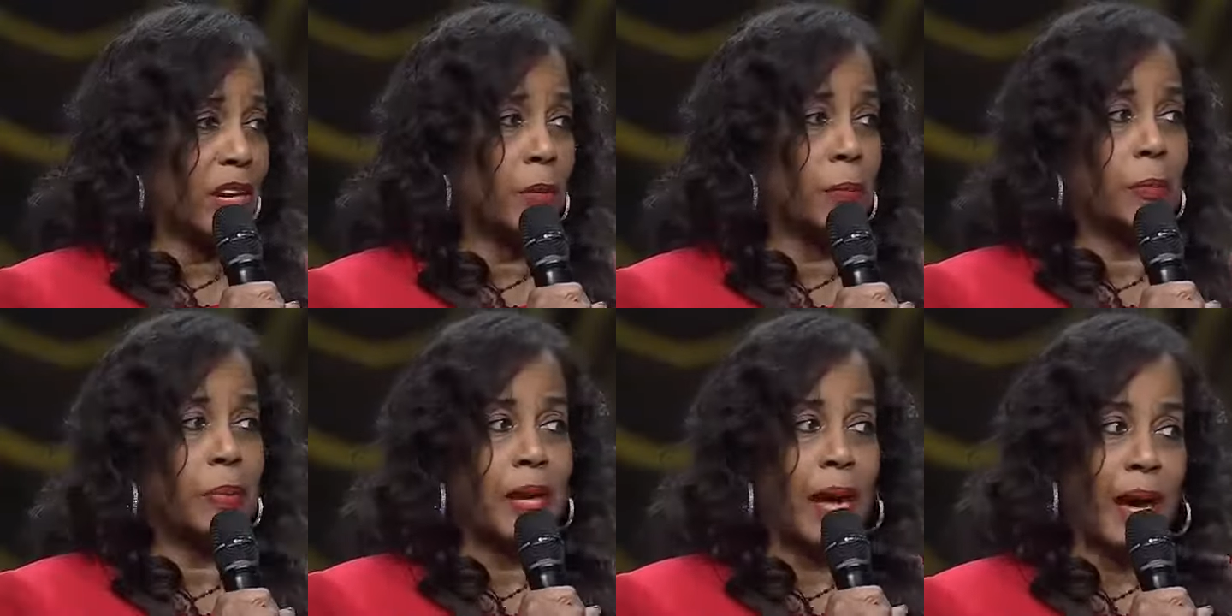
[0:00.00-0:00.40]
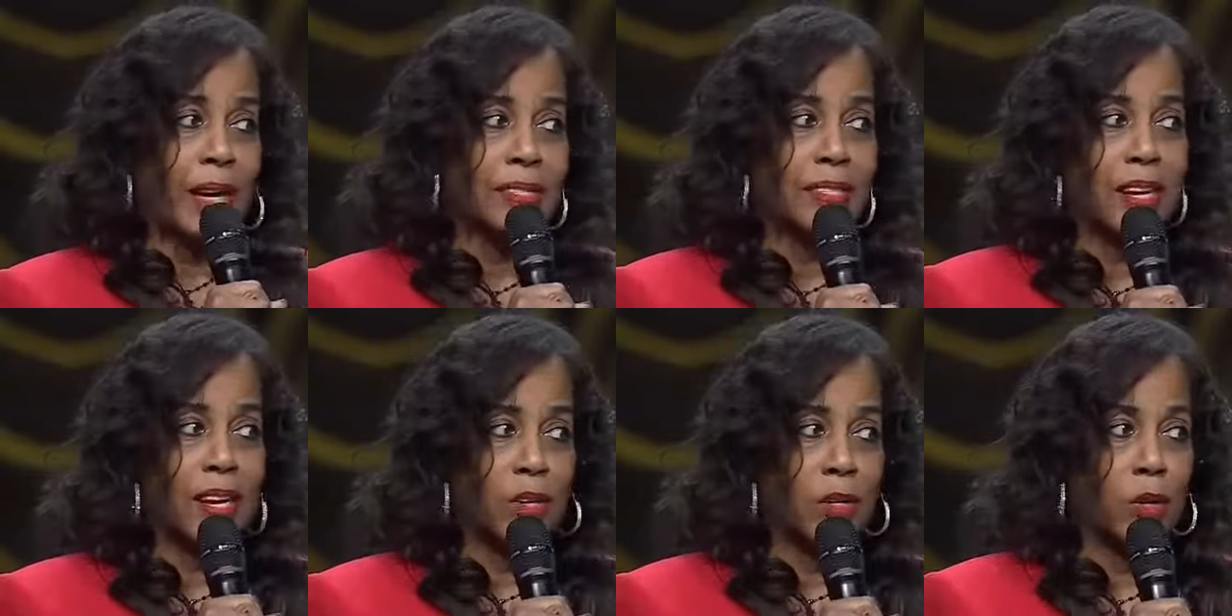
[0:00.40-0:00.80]
that
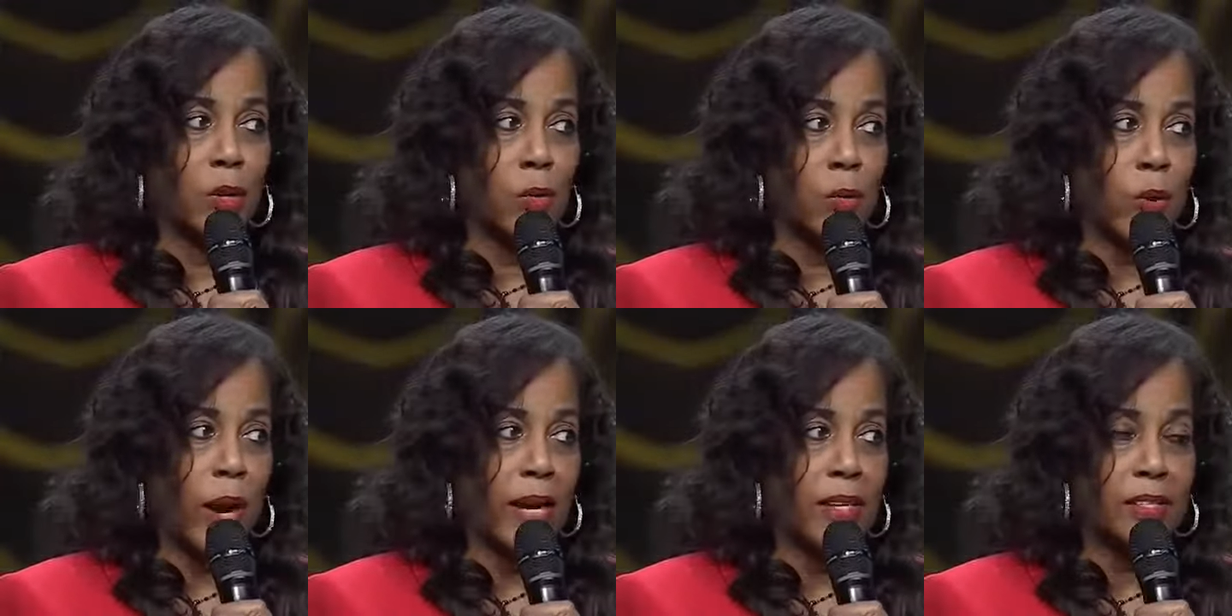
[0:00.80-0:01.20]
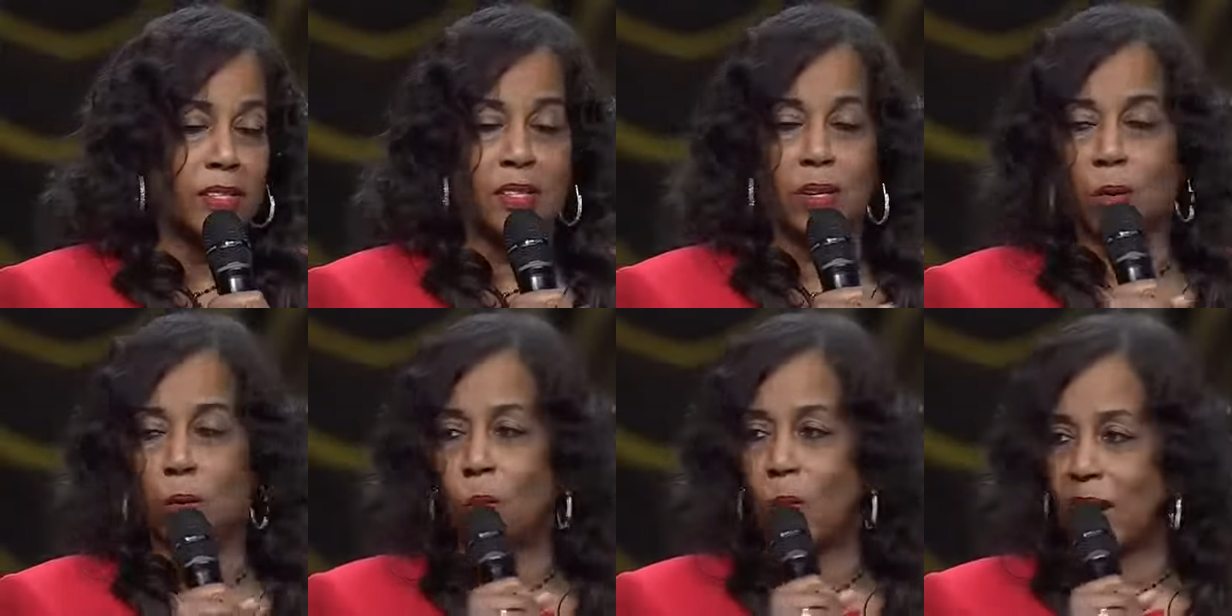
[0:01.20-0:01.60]
blacks had no
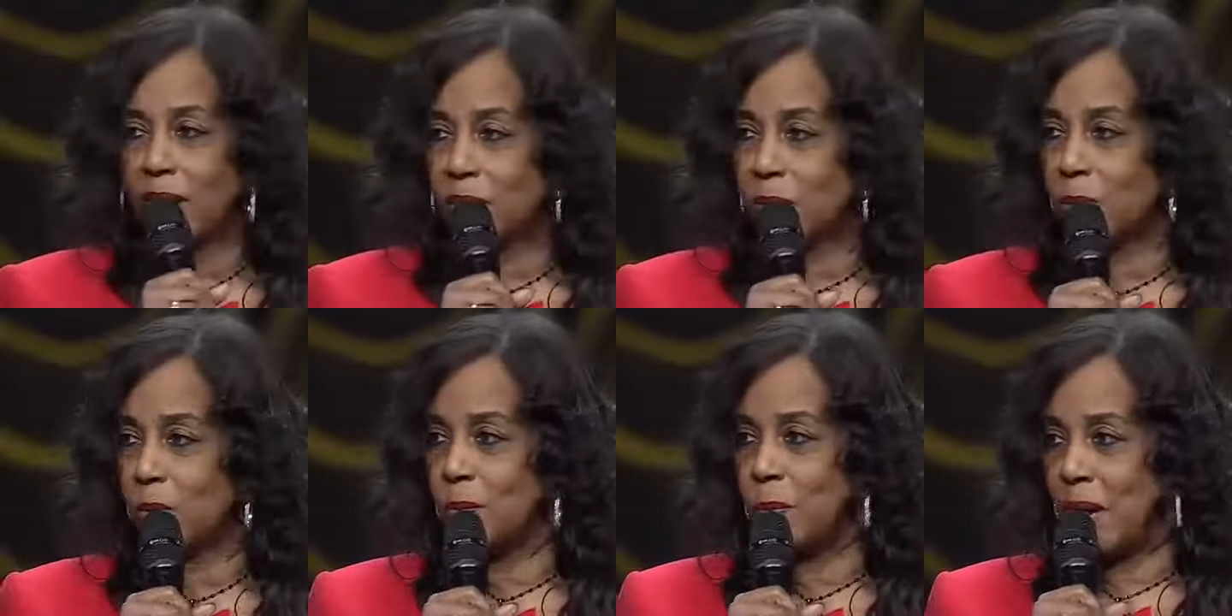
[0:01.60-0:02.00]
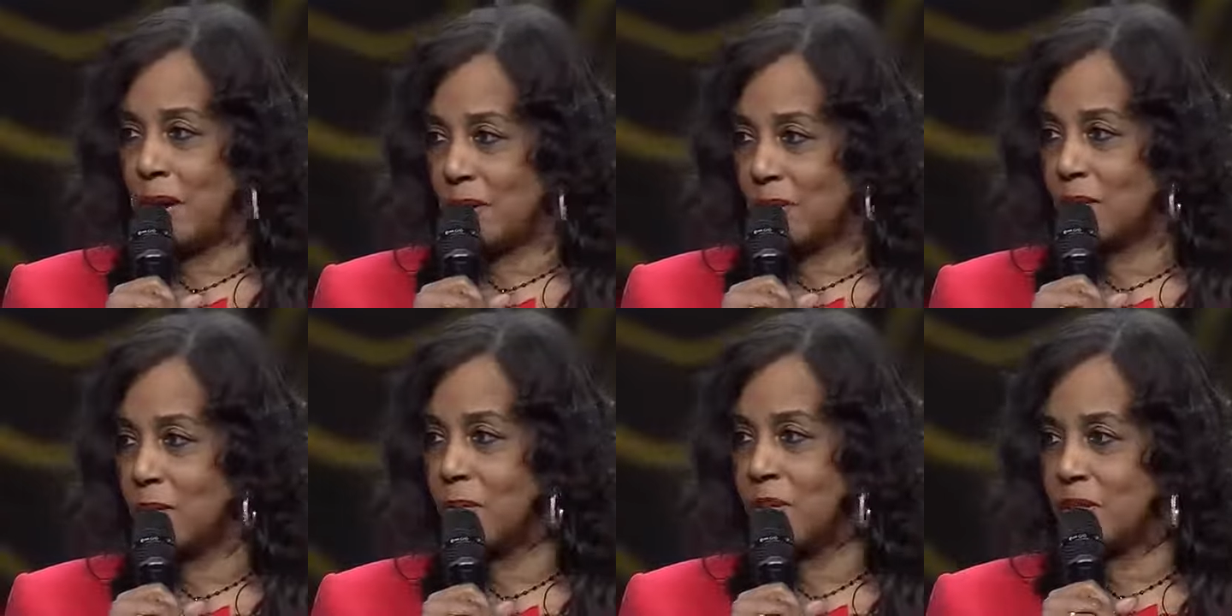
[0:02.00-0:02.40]
rights, that whites were
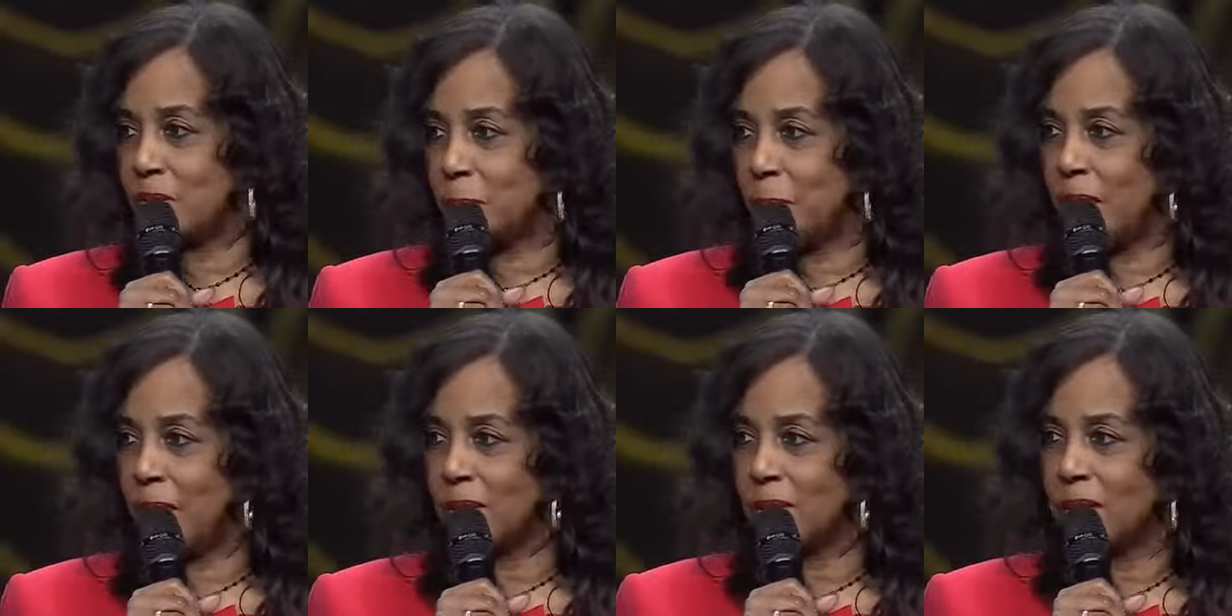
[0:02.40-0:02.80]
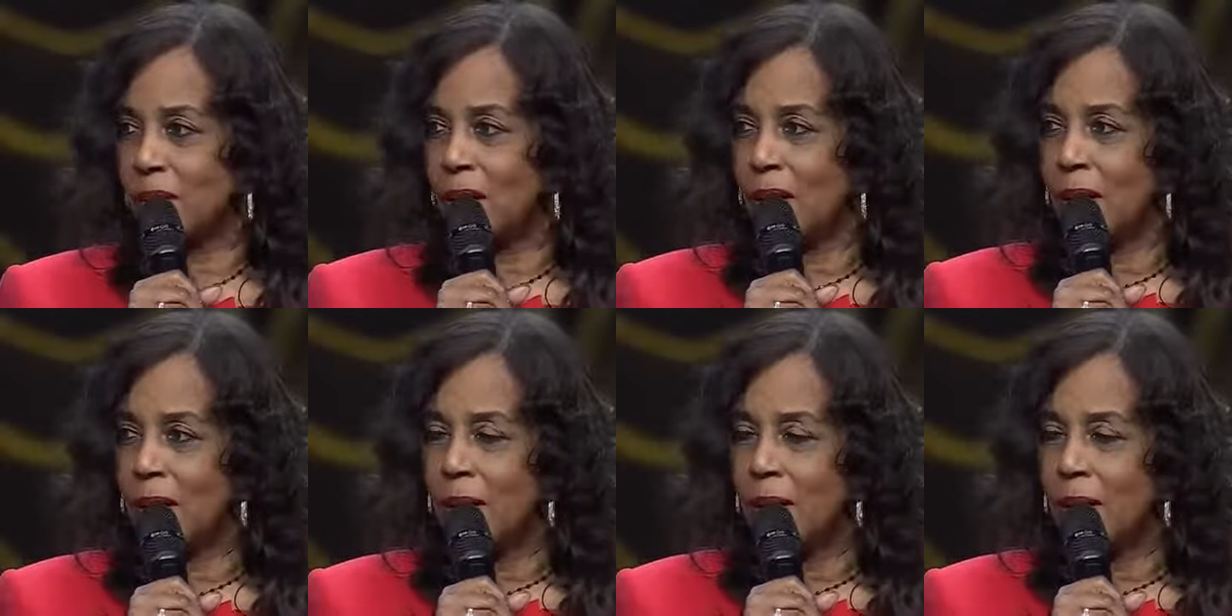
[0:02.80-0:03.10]
bound to respect.